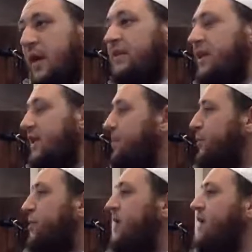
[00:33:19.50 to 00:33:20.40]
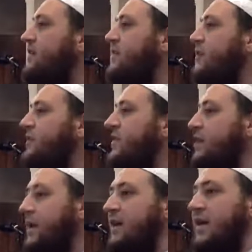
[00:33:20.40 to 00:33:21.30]
At-tadabbur in itself is
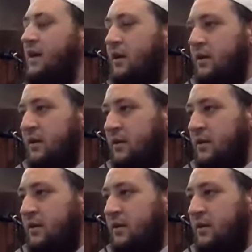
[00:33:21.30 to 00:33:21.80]
ibadah.